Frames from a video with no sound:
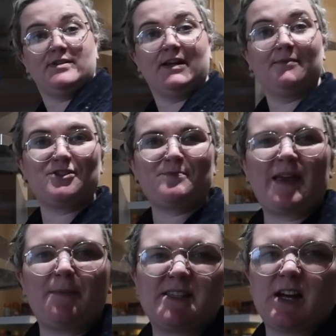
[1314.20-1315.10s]
isn't it? just
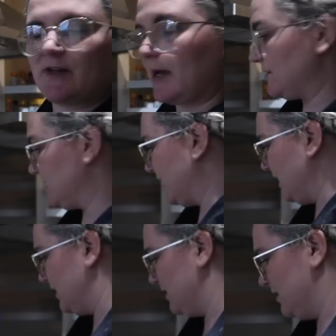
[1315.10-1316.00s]
making myself a cup of tea.
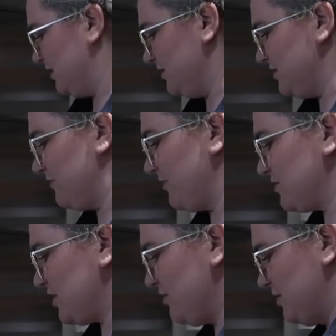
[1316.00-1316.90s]
I don't know if I've
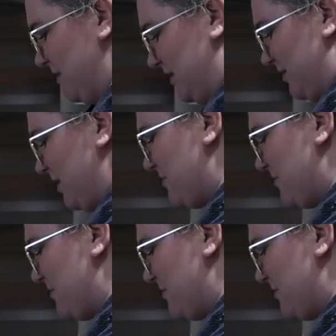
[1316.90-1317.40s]
shown you my cup.